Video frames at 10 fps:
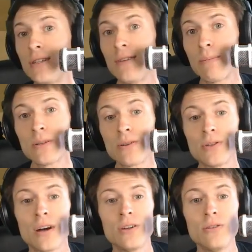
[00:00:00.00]
of
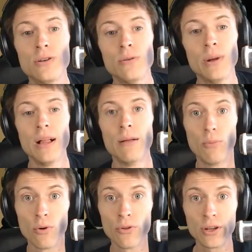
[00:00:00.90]
episodes on YouTube,
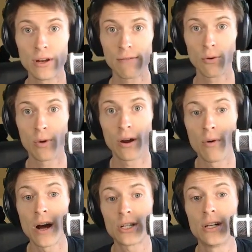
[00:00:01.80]
more than you'd ever want to
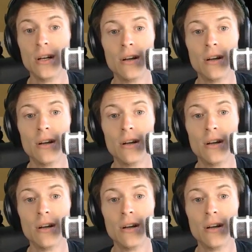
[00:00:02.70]
watch